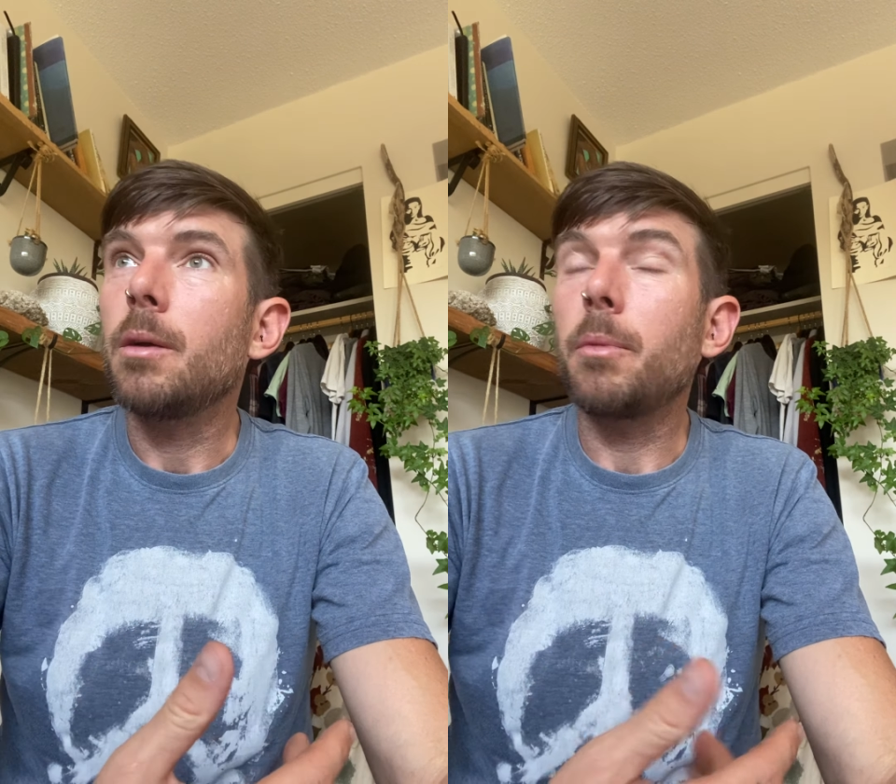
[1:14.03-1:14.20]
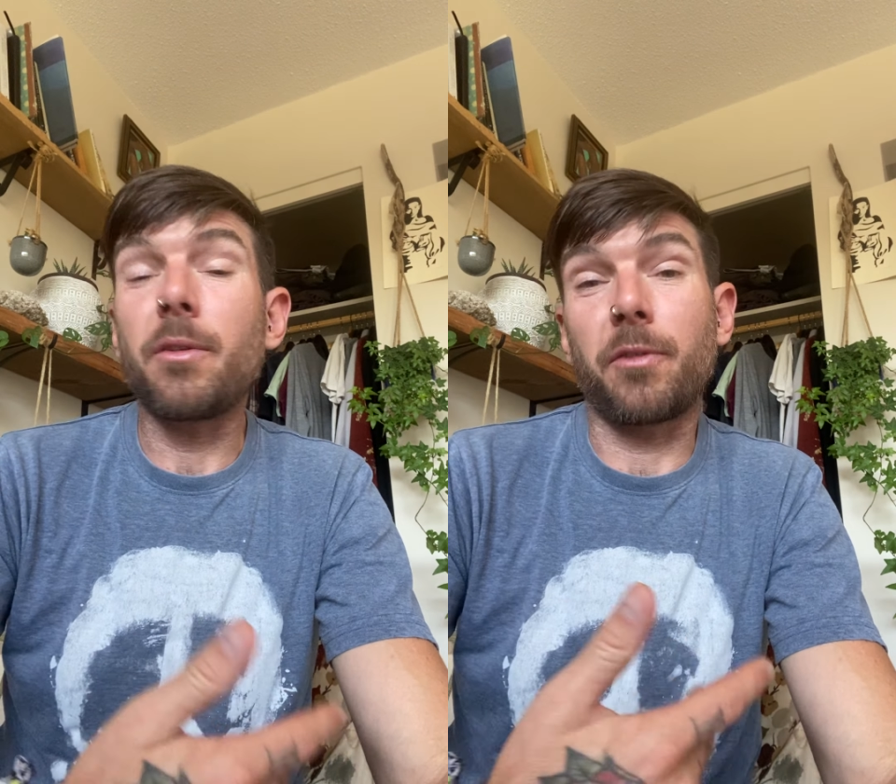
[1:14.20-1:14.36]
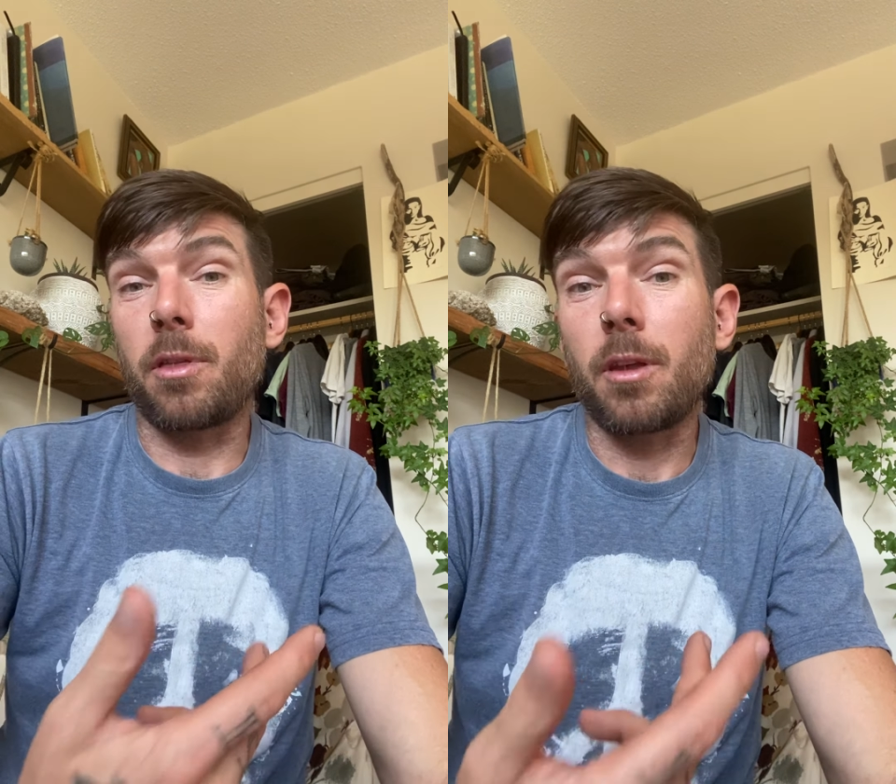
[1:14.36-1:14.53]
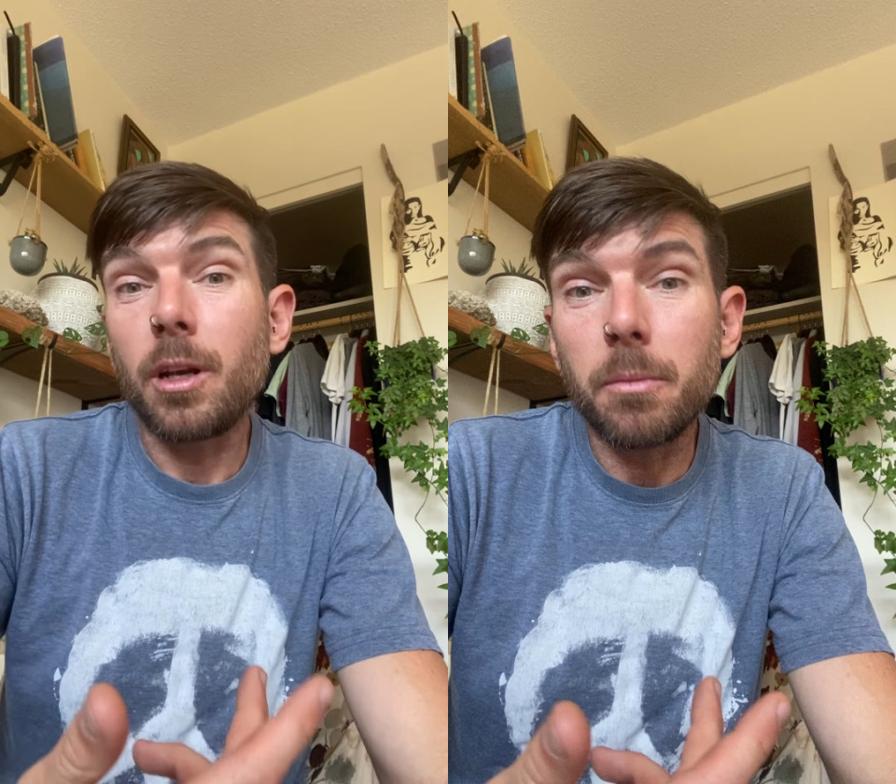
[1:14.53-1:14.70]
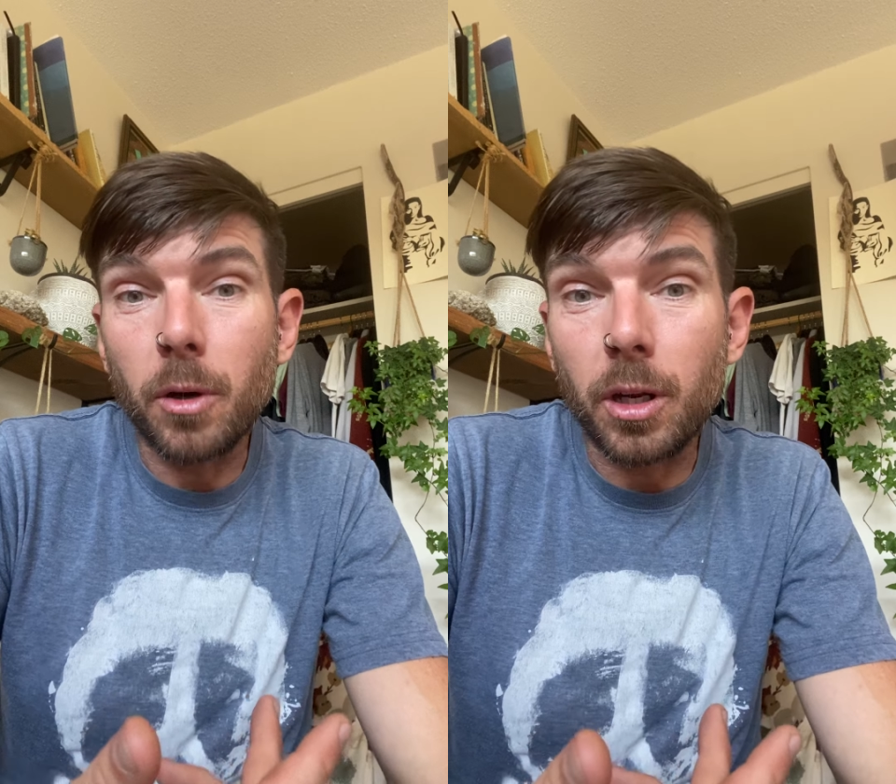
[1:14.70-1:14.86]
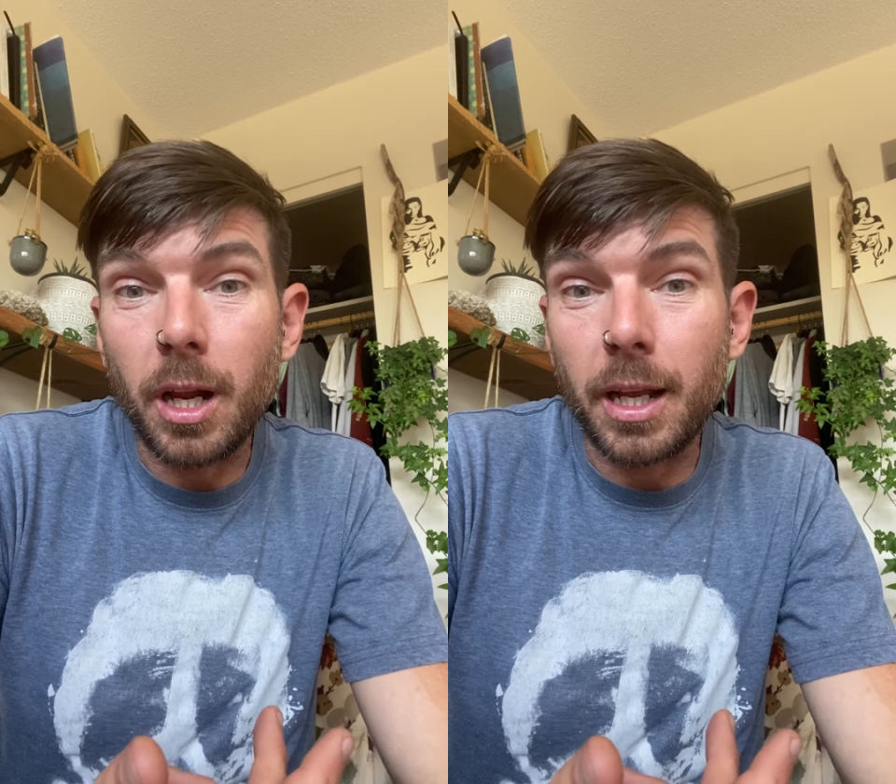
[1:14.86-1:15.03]
But if I think
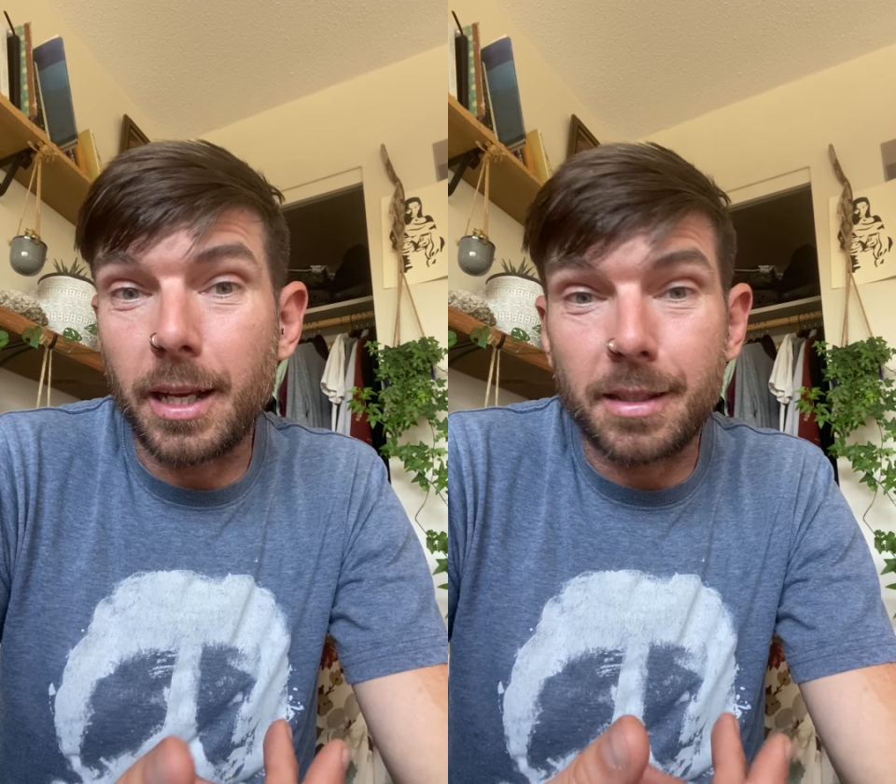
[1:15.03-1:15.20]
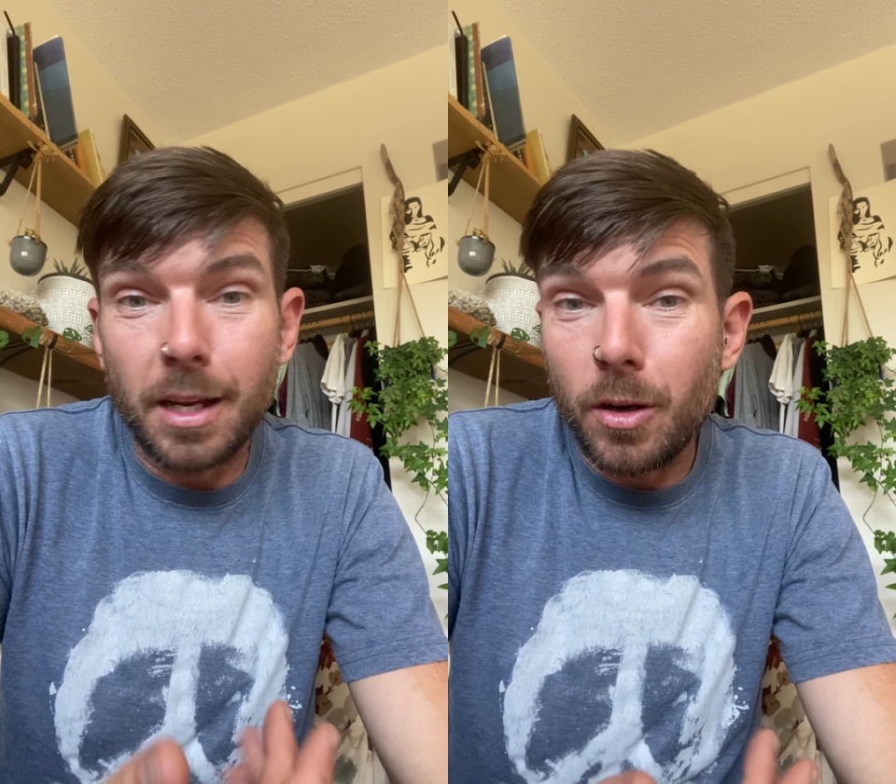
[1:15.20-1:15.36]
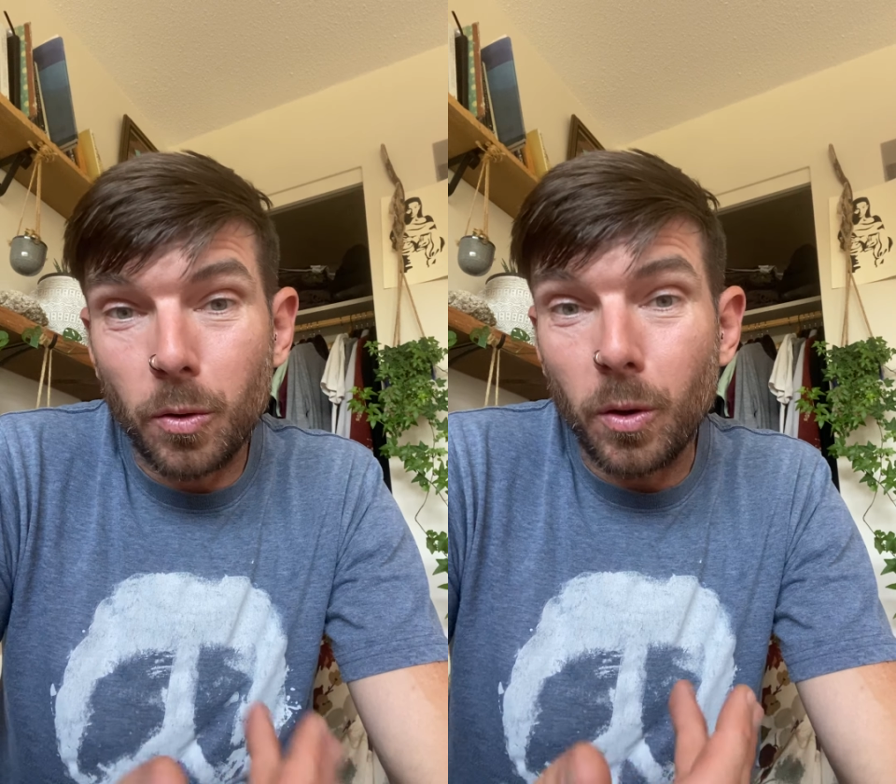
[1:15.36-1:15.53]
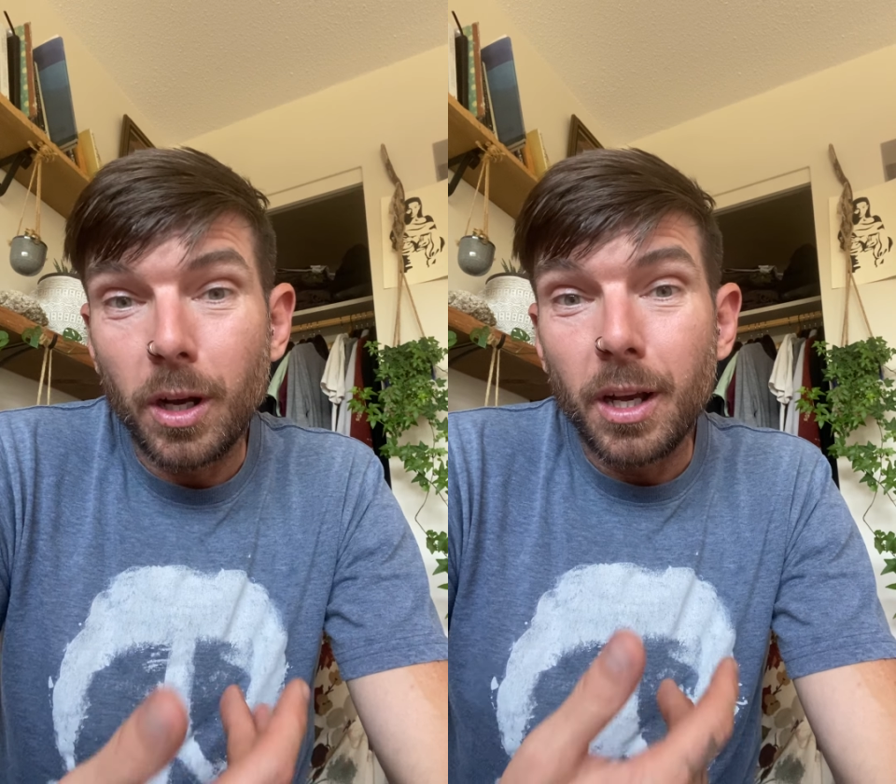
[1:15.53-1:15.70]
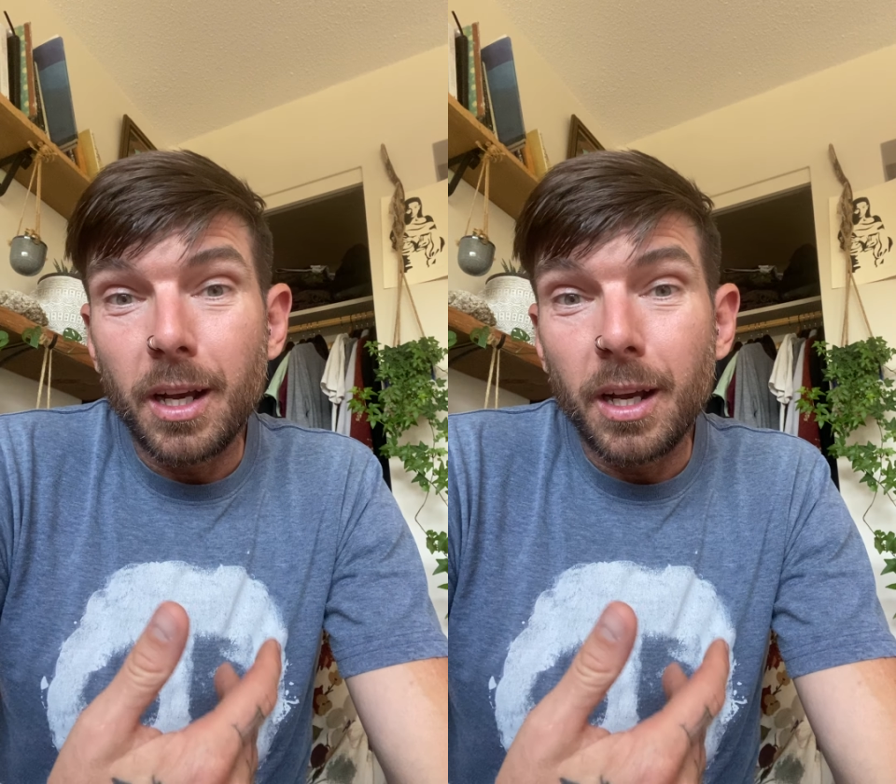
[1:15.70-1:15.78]
about it, I guess I know